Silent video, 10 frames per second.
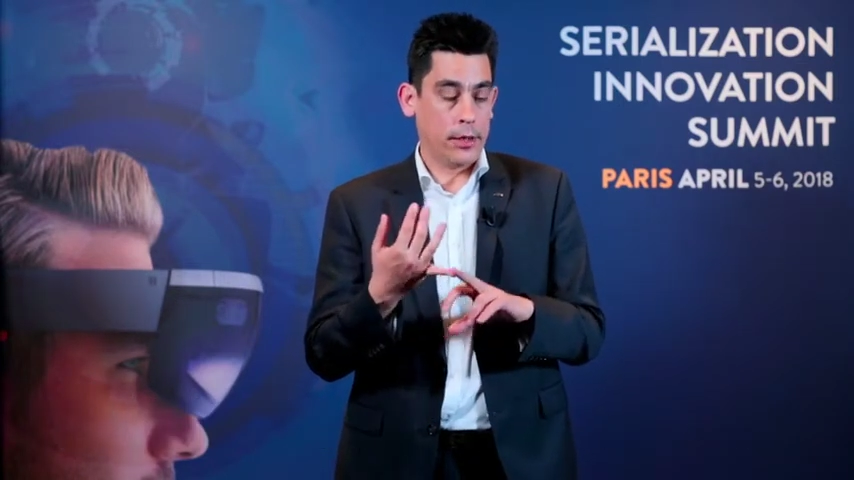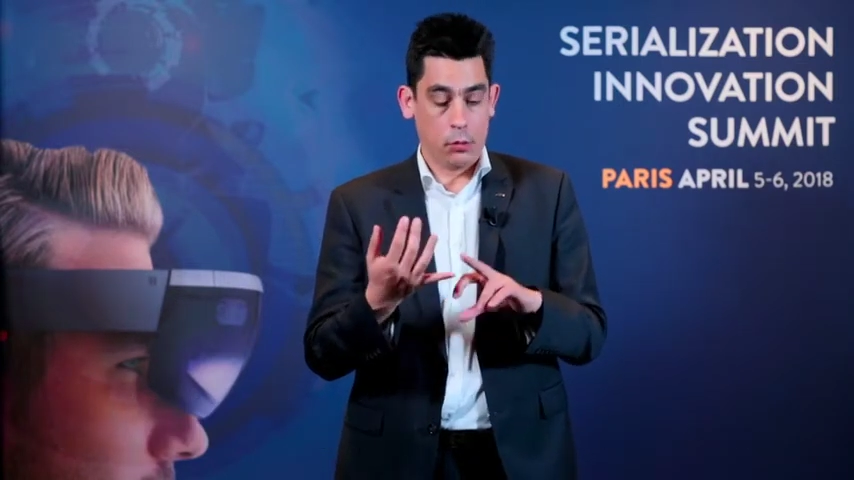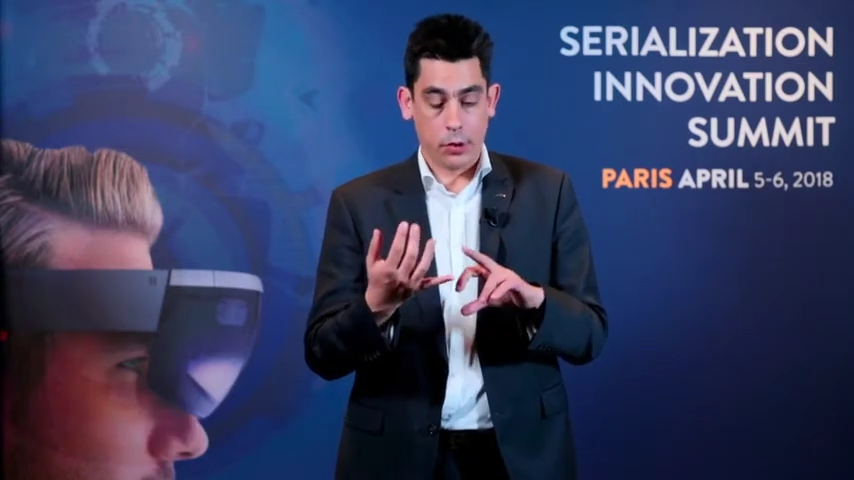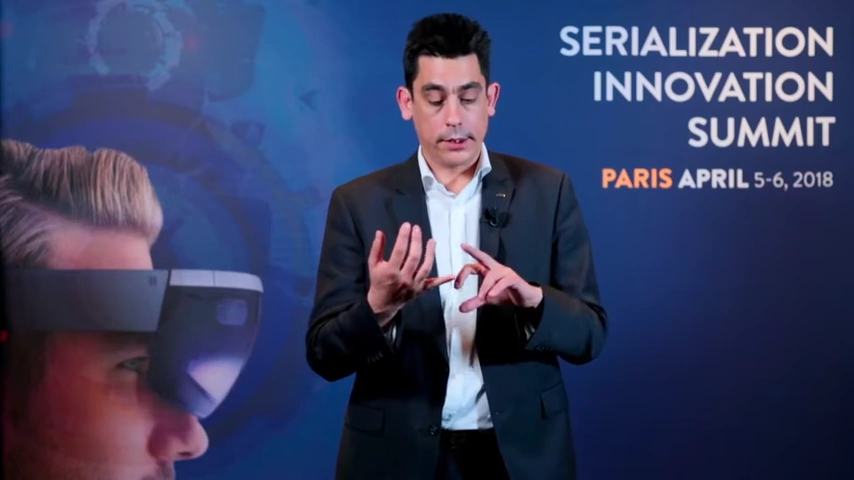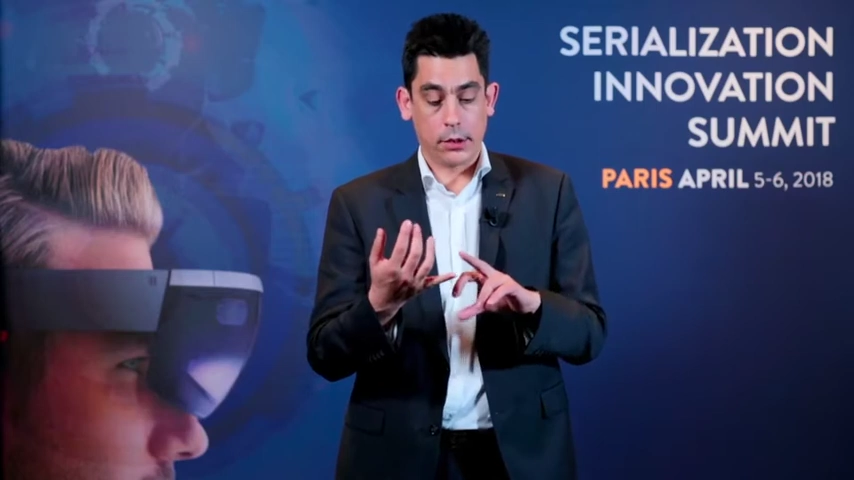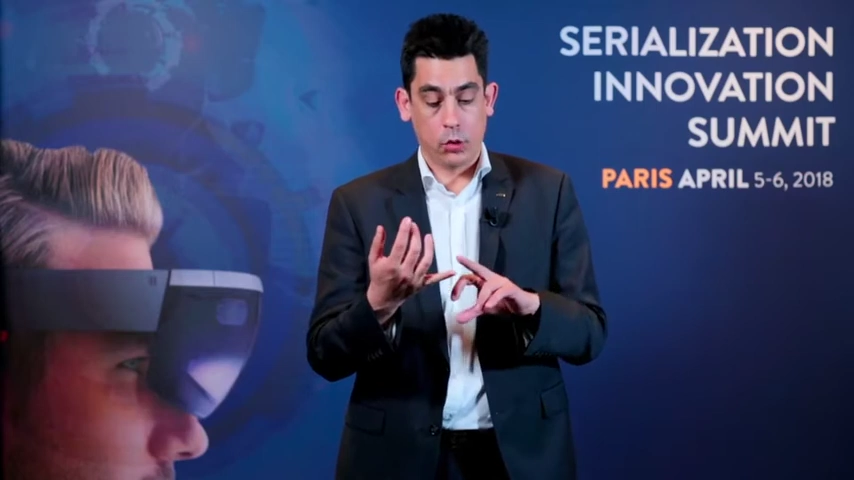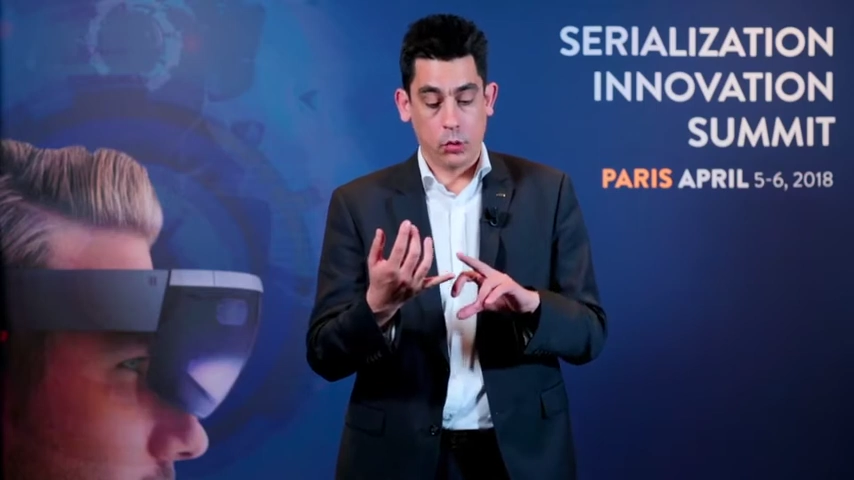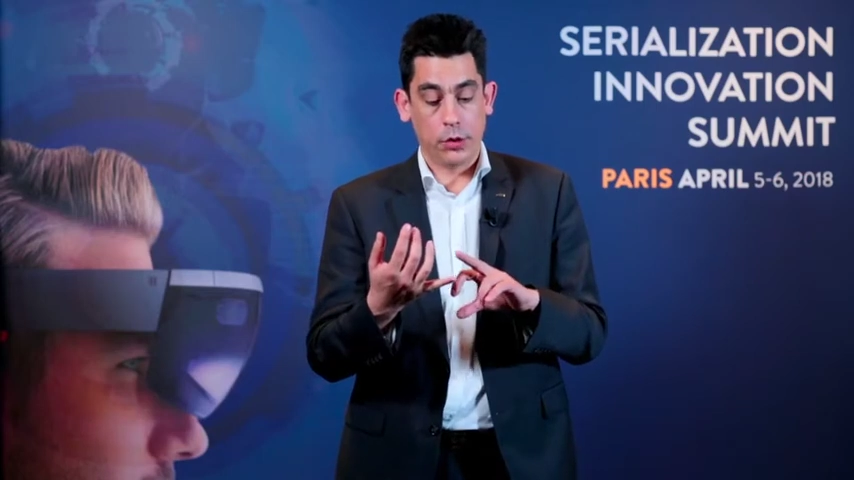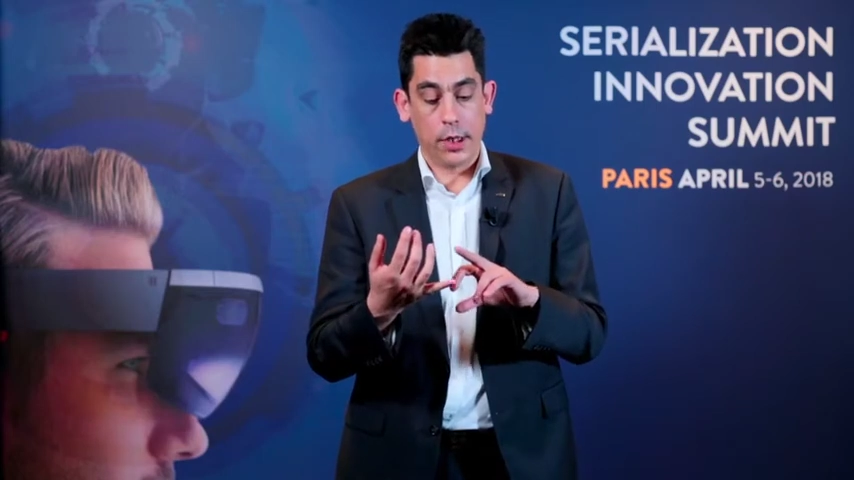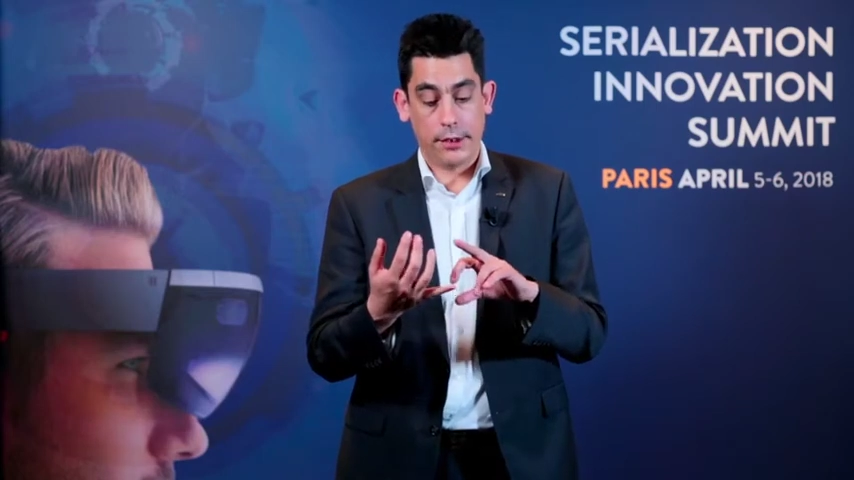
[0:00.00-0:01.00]
or what is
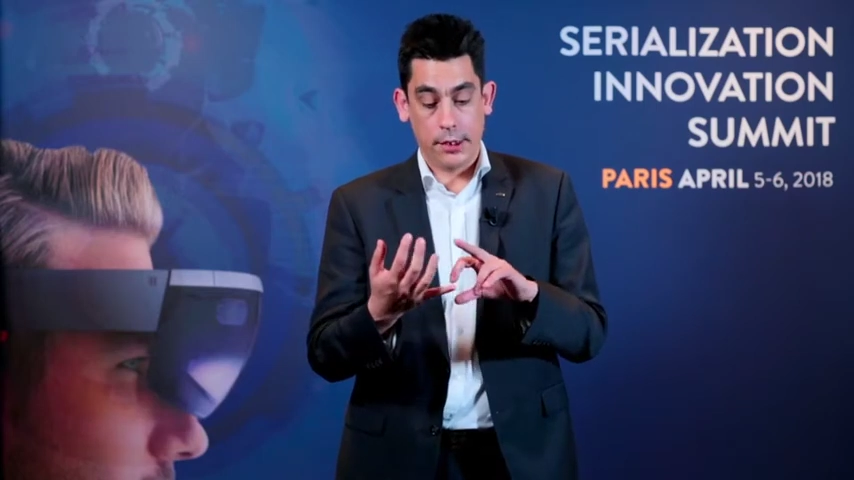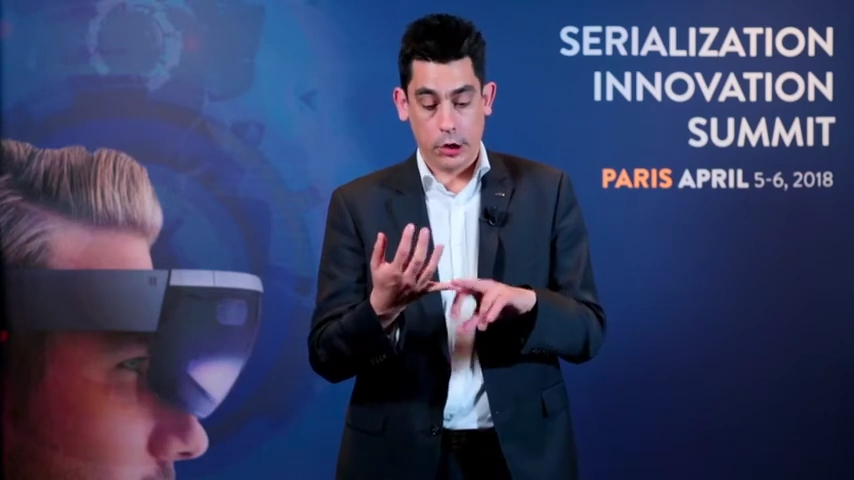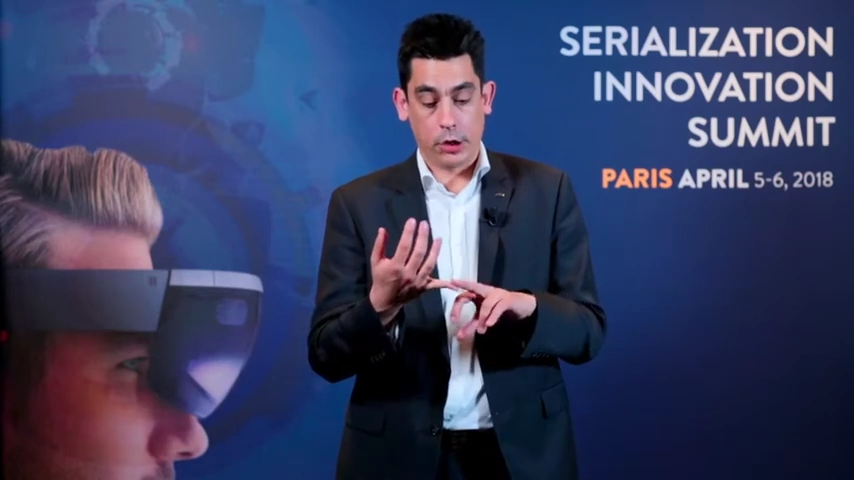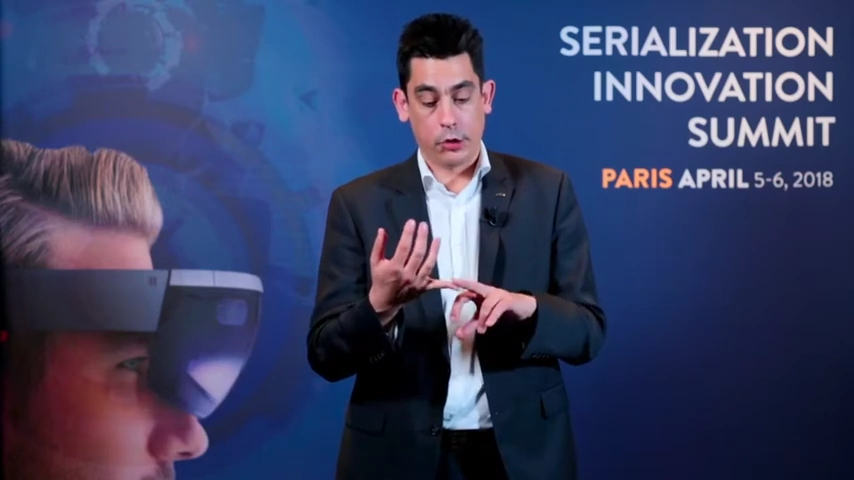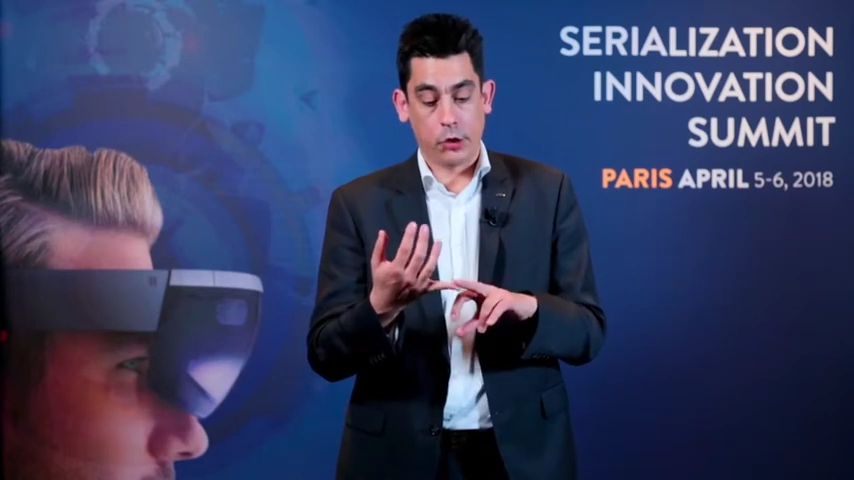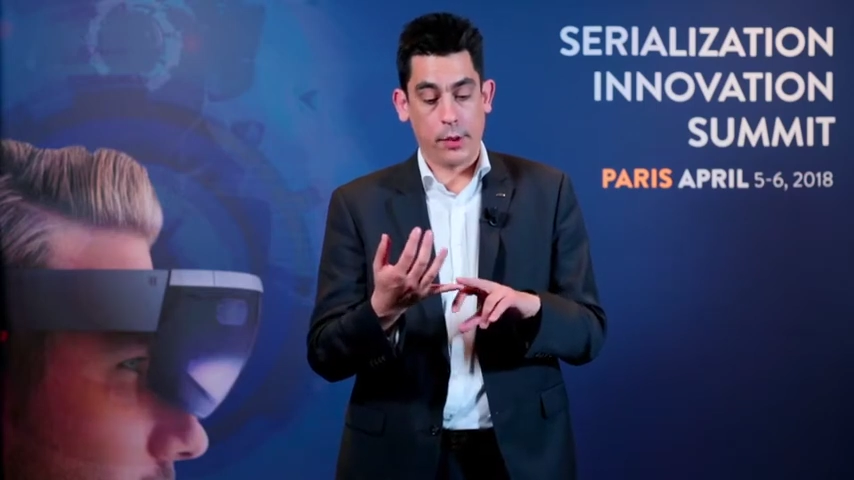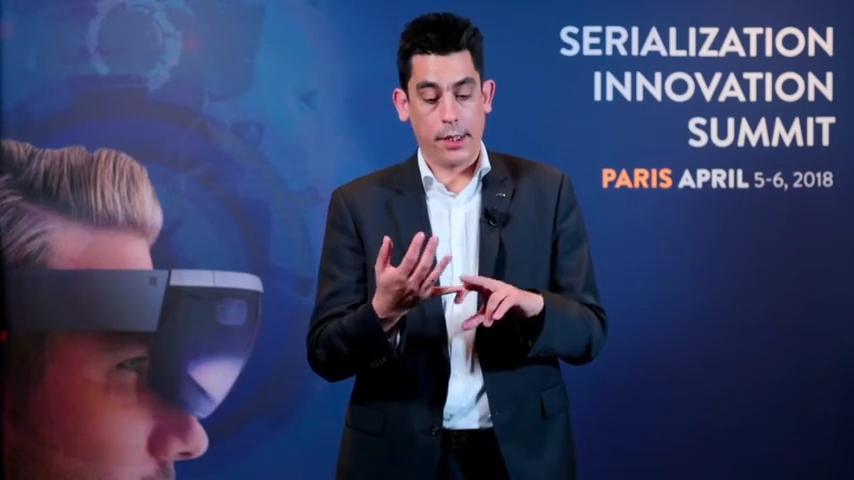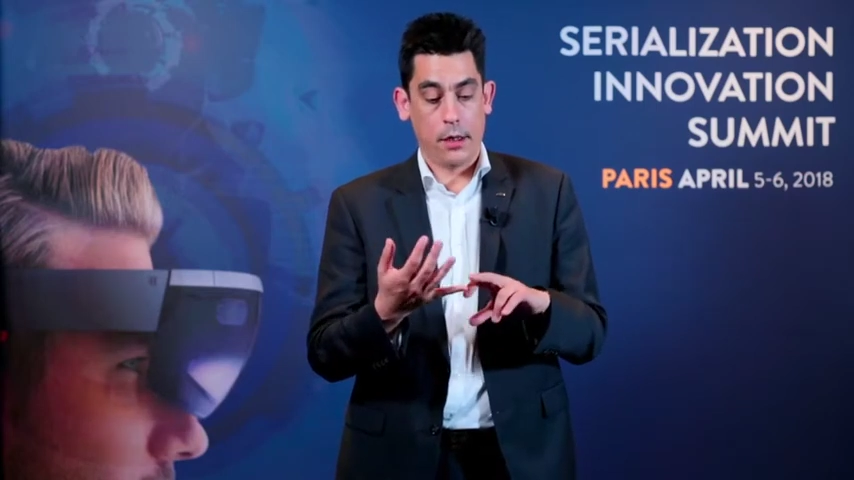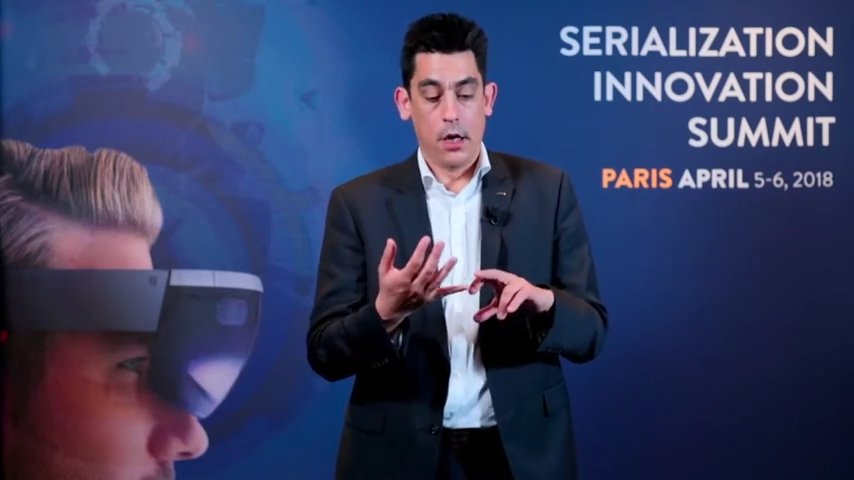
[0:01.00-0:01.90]
called a digital twin,